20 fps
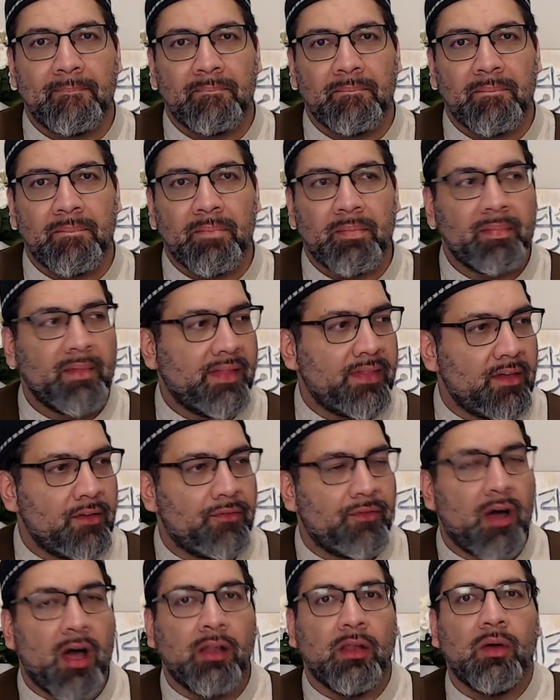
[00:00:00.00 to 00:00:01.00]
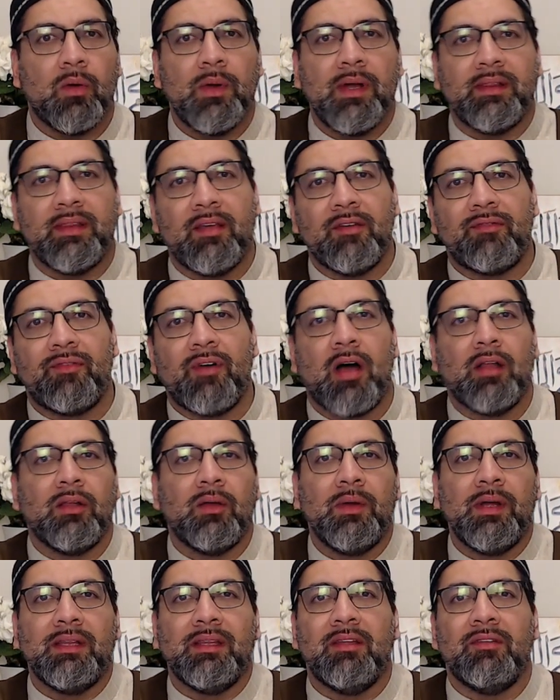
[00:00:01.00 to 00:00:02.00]
And they follow and they follow
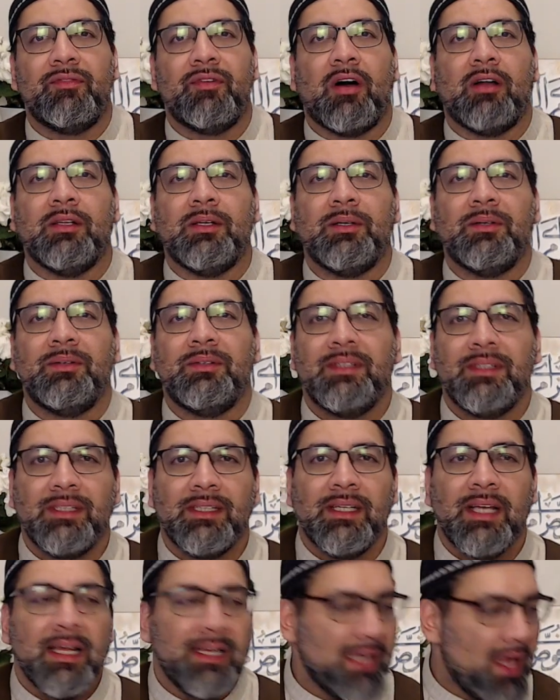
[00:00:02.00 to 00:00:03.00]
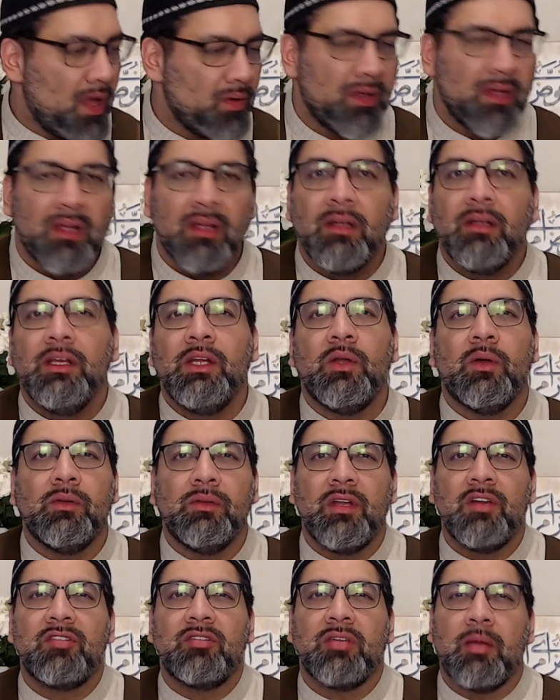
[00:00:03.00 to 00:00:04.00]
and they follow. Now,
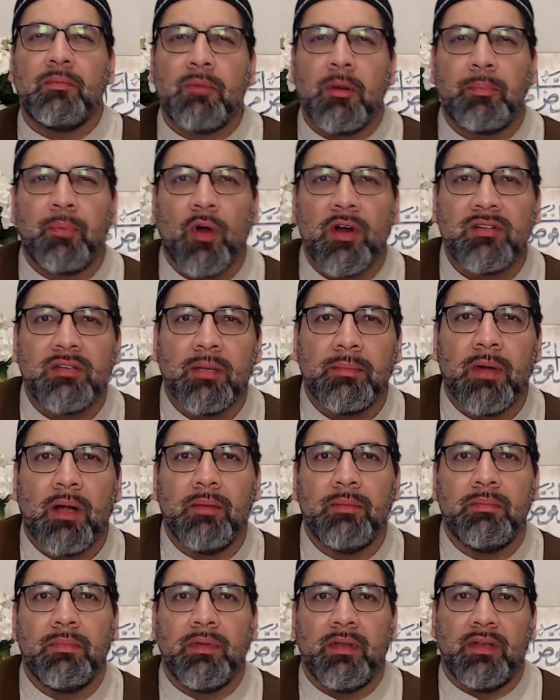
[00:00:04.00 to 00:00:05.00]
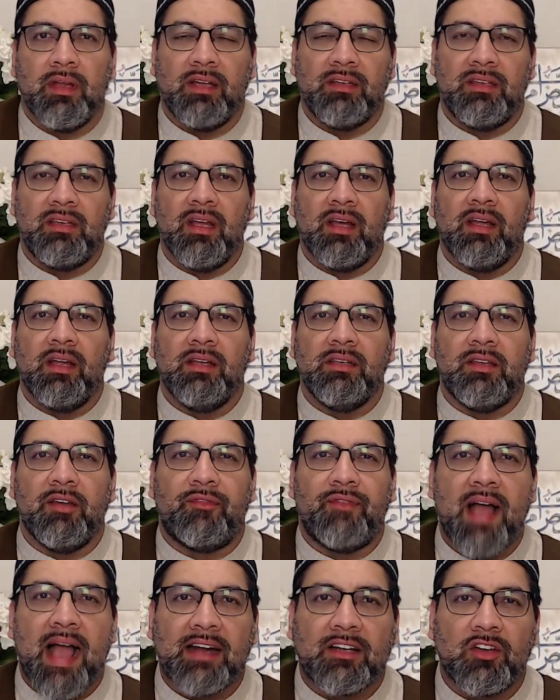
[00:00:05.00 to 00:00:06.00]
there's some reports about
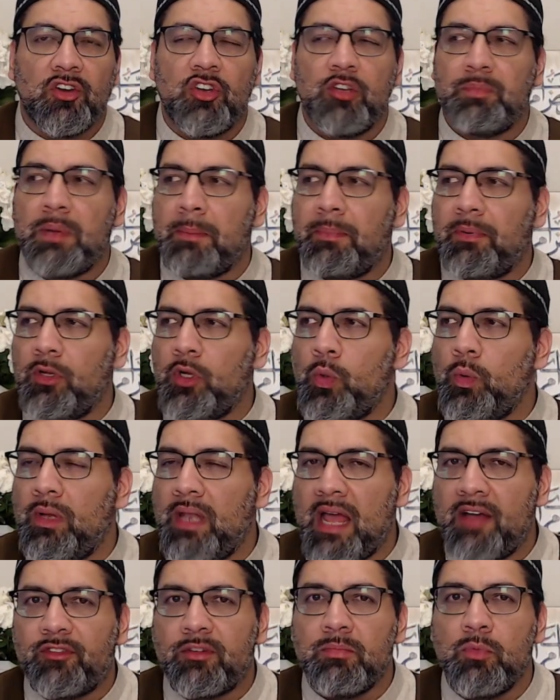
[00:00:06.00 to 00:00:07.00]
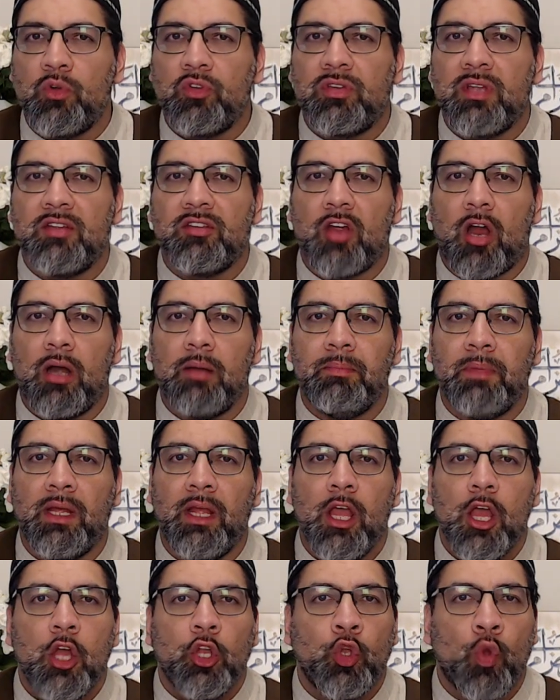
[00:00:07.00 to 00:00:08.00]
defectors, people who left Musa's army,
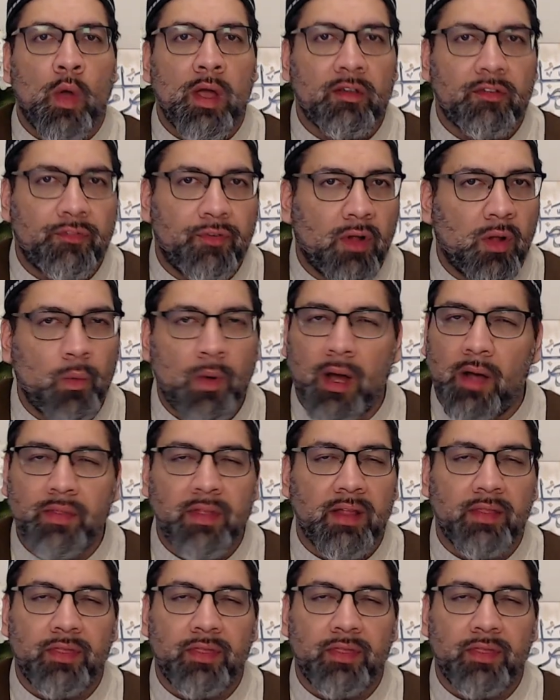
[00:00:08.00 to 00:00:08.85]
knowing full well that,